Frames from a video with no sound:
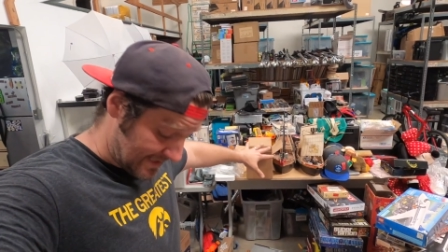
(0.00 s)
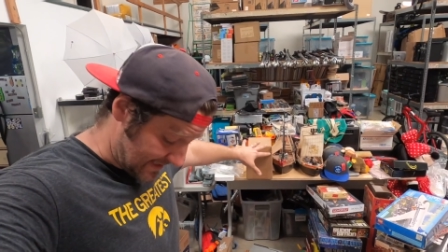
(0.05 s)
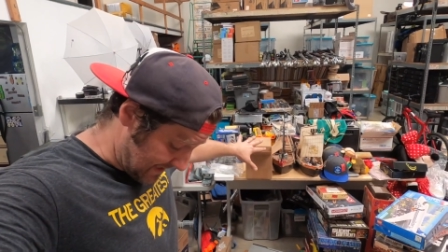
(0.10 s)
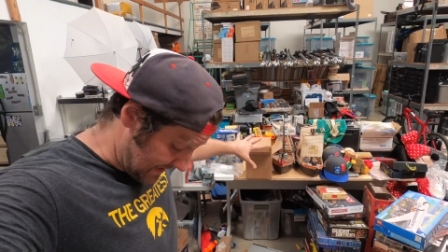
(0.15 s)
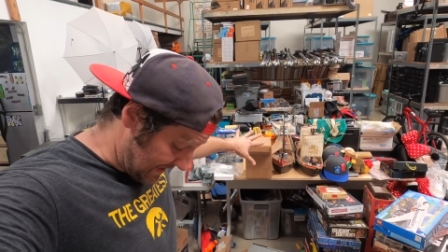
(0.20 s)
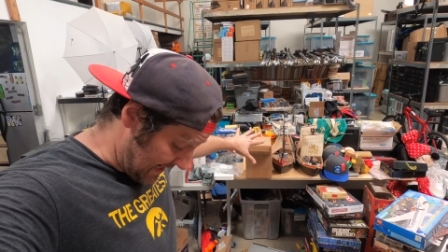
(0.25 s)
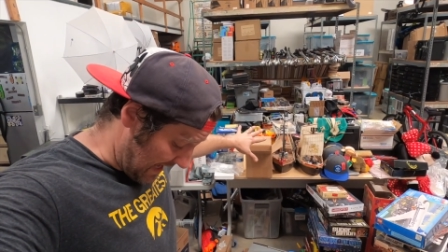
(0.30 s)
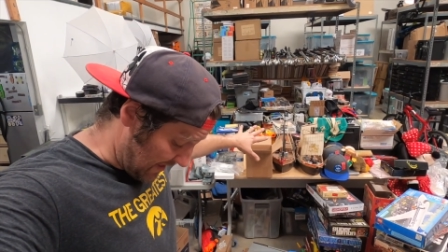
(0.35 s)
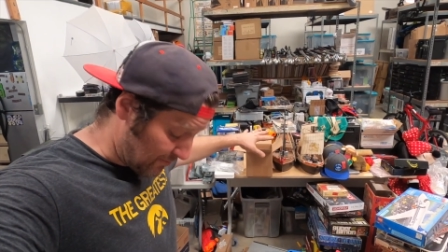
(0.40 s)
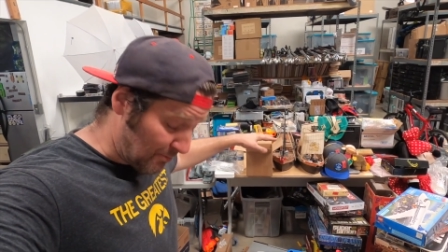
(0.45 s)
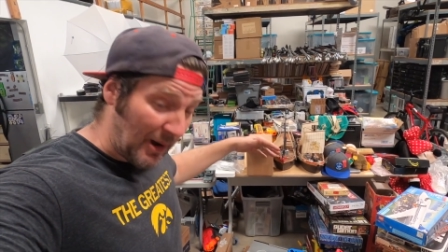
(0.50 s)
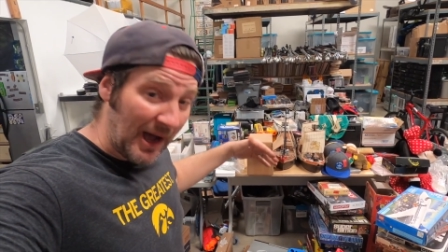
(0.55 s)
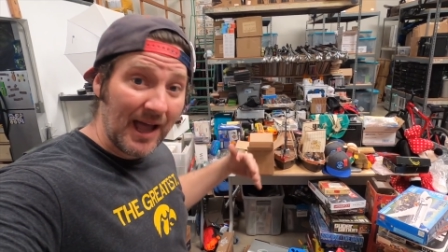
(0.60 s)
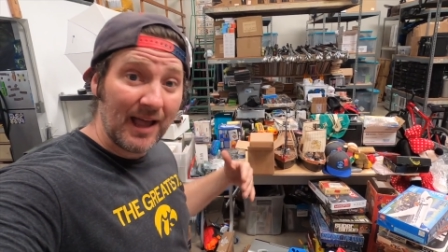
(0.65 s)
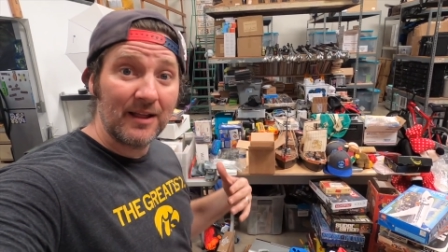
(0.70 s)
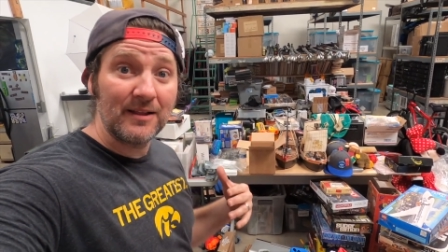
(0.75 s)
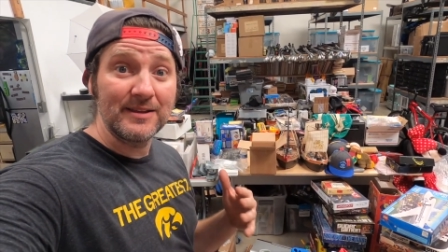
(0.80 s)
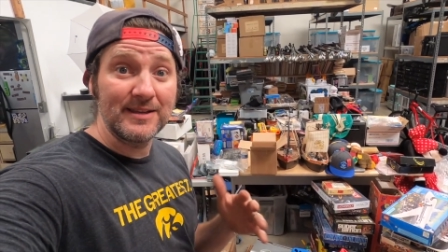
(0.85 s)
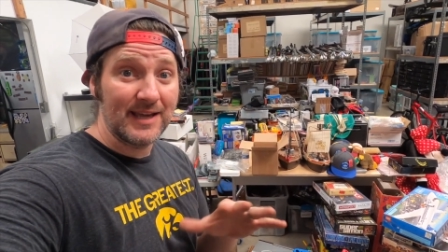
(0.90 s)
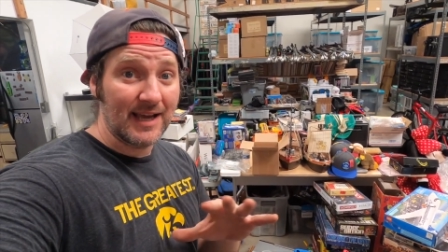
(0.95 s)
is a death
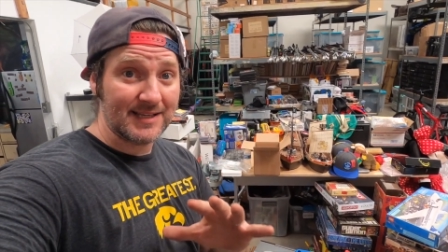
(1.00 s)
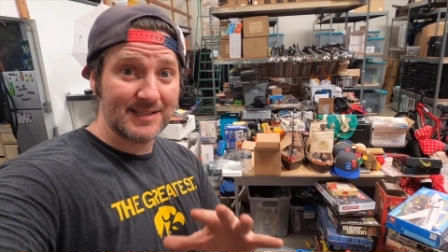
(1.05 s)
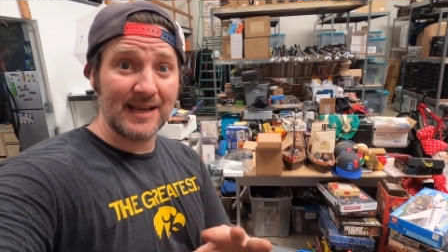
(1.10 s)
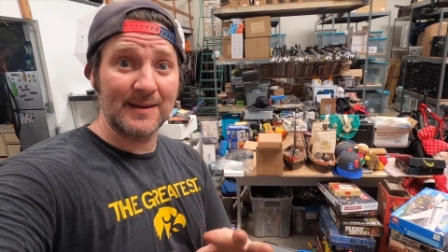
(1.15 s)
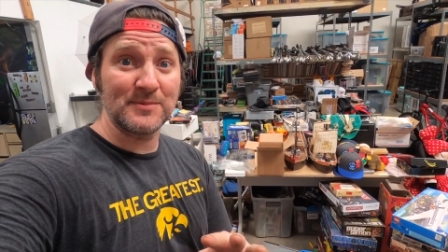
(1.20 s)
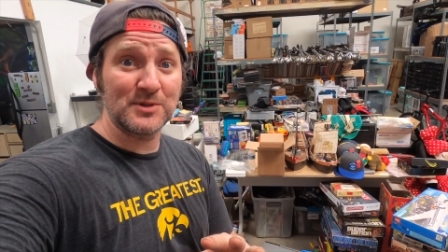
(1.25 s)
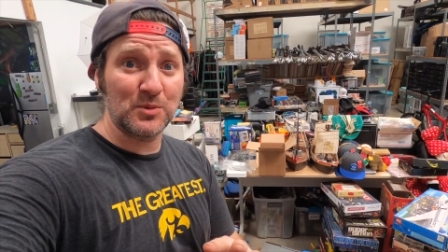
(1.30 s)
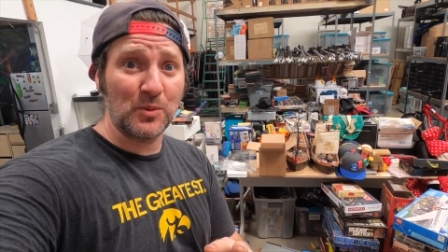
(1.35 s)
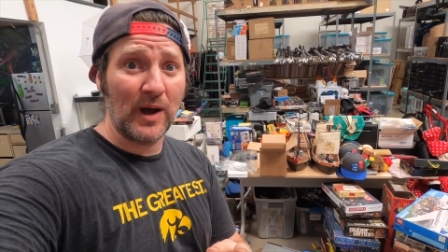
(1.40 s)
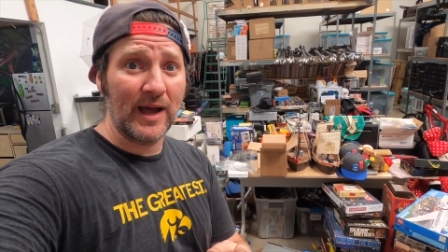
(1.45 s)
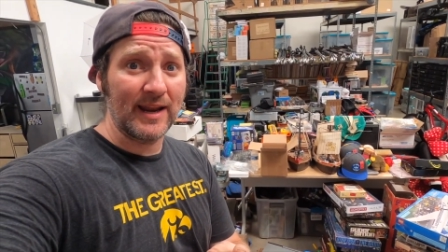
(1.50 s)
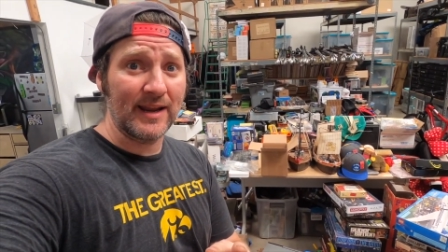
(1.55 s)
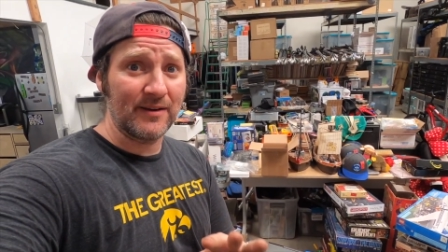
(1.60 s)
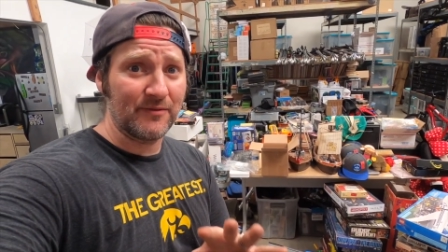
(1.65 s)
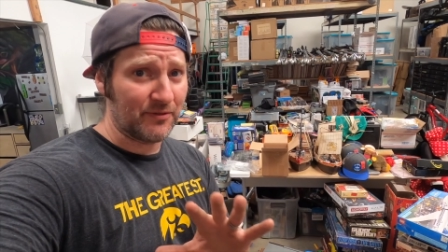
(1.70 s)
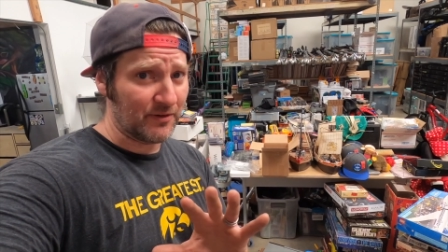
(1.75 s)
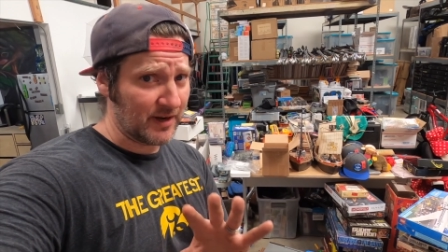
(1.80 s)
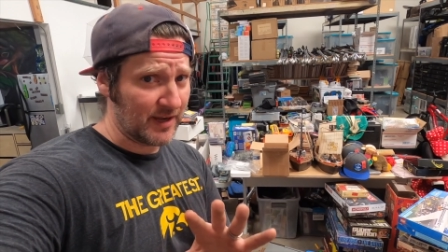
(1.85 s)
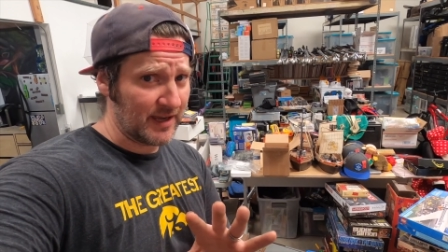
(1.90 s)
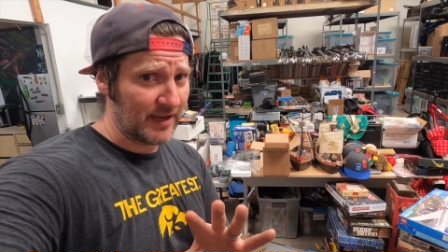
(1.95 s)
pile. Yes, I'm sweating,
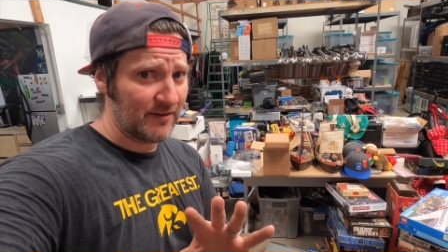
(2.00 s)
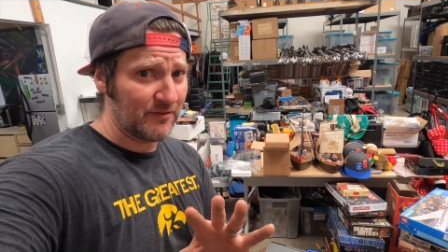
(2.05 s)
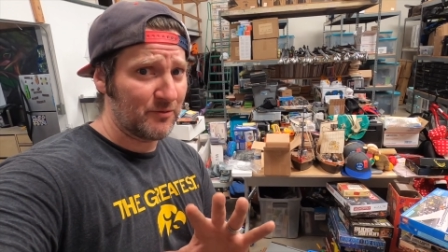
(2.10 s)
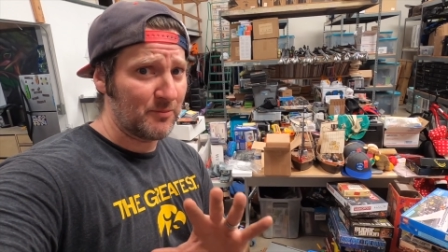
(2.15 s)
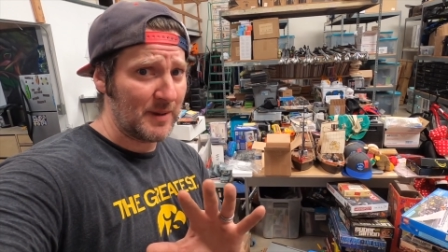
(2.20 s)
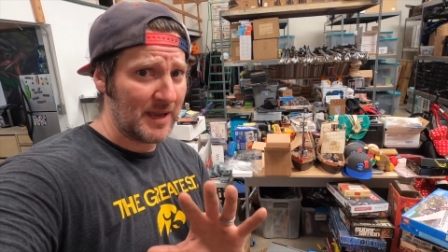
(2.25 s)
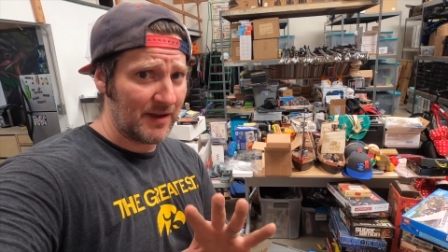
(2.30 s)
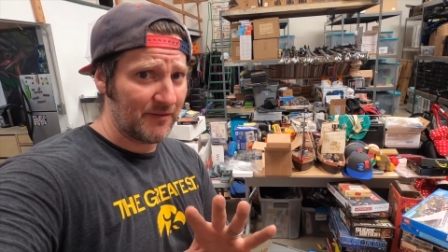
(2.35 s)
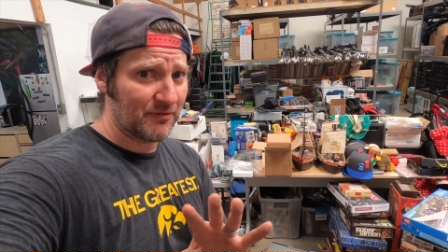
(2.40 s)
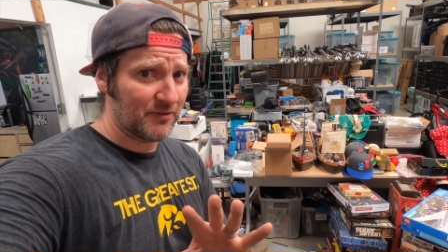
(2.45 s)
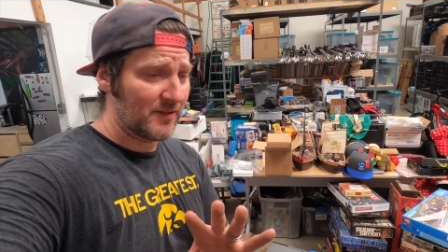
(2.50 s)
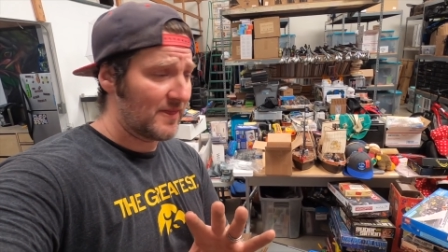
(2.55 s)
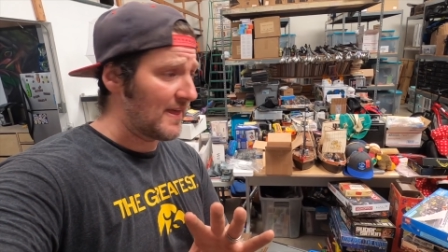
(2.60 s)
forgive me for